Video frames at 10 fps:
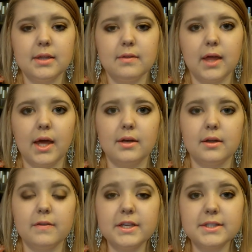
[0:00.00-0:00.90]
then
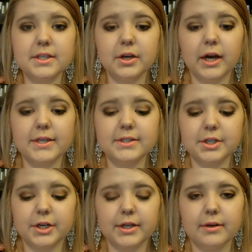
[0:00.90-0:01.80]
this year I
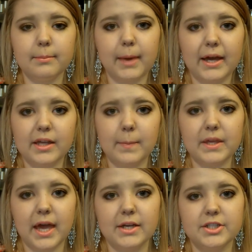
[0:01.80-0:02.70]
started back up
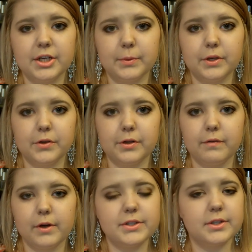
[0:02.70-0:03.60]
again January
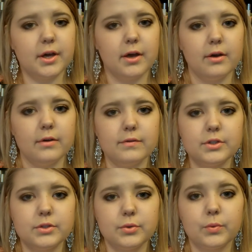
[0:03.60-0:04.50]
31st of
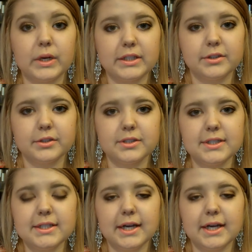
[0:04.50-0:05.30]
2013.